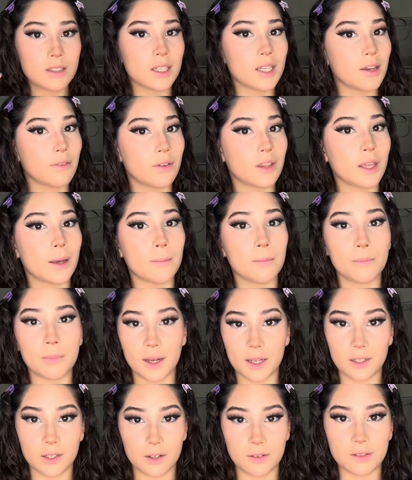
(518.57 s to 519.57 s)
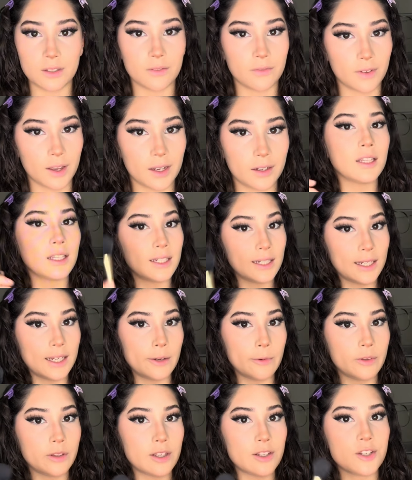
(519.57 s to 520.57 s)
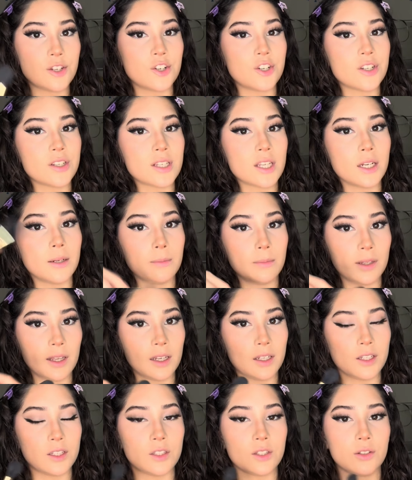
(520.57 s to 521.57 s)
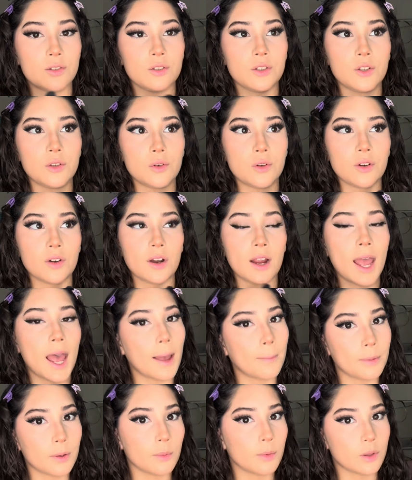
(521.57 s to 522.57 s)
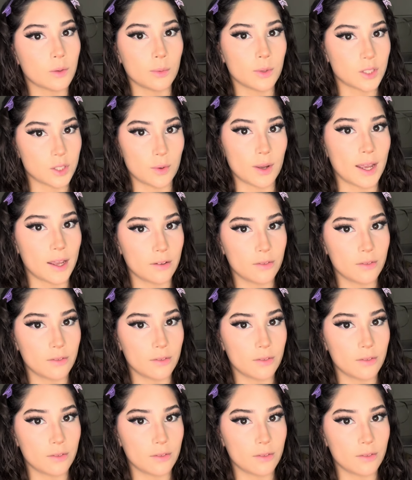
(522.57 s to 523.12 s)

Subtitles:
give you that button nose effect. Then again with this, you're just gonna blend until you are happy with what you have.